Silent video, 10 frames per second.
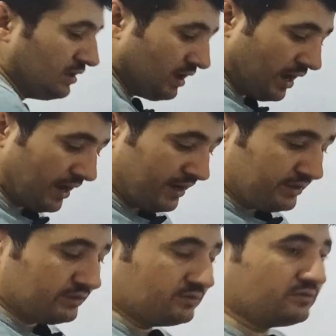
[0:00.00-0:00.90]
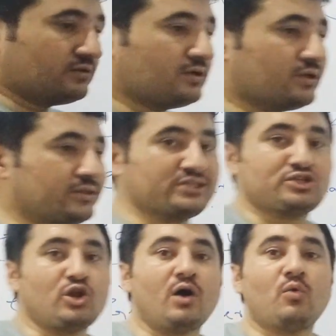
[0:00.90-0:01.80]
and this
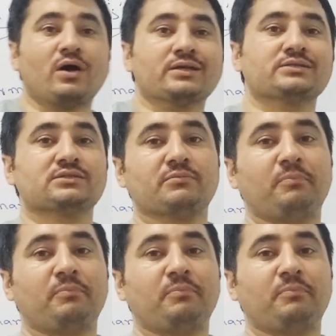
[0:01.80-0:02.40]
law was